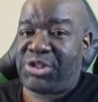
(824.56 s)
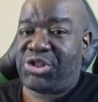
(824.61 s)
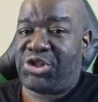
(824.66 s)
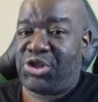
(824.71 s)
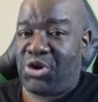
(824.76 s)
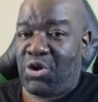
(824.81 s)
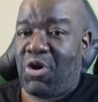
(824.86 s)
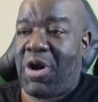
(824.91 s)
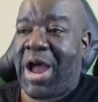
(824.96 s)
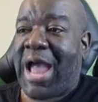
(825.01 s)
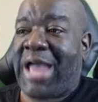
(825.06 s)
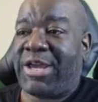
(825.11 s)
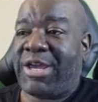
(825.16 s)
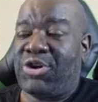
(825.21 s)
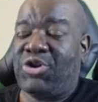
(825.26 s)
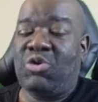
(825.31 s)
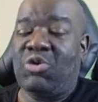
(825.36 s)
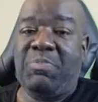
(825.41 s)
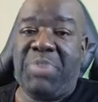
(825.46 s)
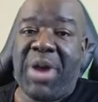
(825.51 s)
sure I can
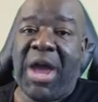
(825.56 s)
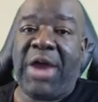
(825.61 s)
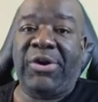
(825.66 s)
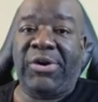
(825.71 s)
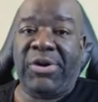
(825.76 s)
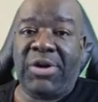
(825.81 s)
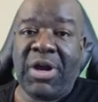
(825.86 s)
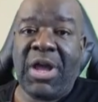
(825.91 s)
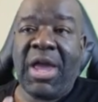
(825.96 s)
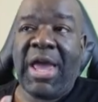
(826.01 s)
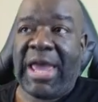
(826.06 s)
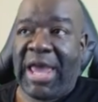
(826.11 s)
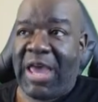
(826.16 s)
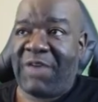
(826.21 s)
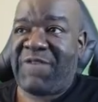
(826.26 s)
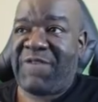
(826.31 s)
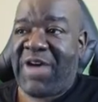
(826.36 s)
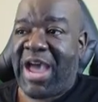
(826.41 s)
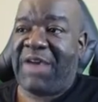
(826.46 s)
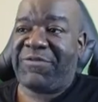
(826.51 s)
do better
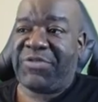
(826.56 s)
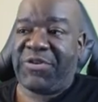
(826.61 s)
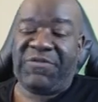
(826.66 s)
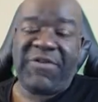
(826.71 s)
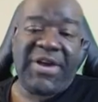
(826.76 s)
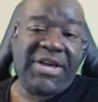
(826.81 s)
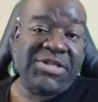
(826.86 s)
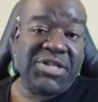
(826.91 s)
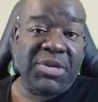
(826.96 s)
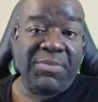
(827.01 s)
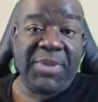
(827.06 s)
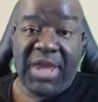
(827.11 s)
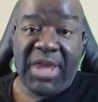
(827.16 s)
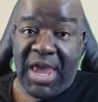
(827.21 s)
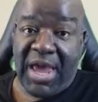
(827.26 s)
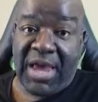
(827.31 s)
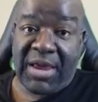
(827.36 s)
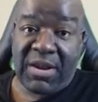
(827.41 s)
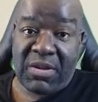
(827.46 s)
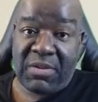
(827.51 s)
if I have to face him
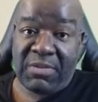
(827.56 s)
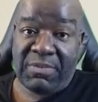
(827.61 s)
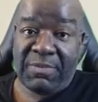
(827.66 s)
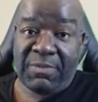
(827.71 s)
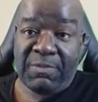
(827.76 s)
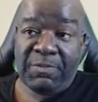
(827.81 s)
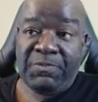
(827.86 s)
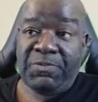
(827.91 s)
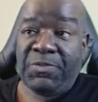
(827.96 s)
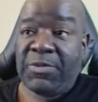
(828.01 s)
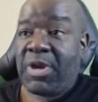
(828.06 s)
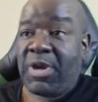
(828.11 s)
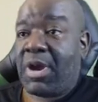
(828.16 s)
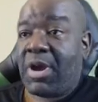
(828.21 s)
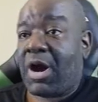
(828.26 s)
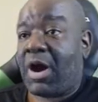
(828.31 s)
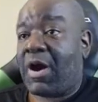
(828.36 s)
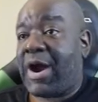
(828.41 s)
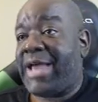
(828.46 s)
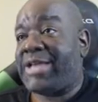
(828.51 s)
again.
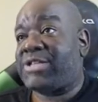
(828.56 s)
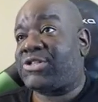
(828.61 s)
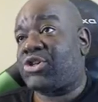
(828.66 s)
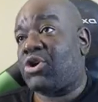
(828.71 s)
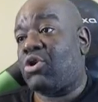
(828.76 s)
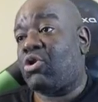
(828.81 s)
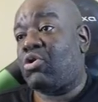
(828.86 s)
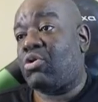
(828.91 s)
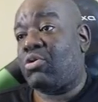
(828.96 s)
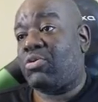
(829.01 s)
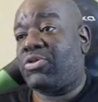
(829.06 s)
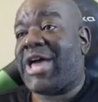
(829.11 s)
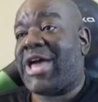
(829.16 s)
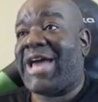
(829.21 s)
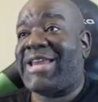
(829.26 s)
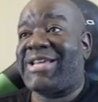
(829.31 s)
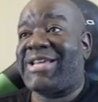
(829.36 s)
All right, so that